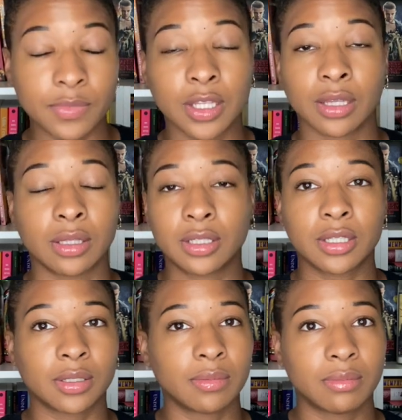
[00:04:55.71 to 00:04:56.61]

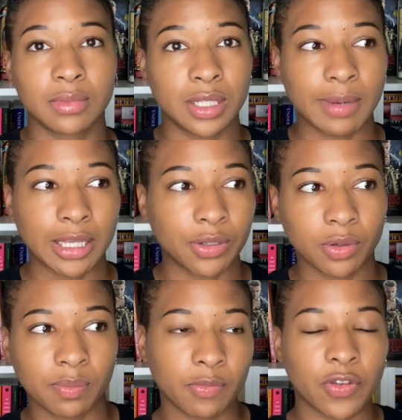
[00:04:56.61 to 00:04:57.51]
to my
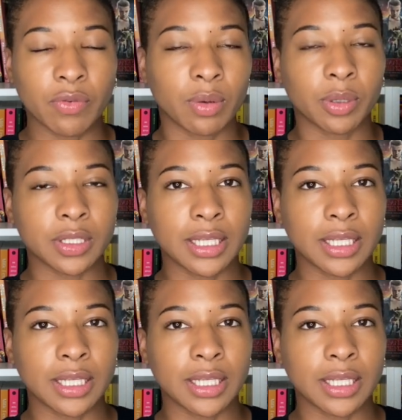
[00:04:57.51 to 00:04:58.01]
little favorite books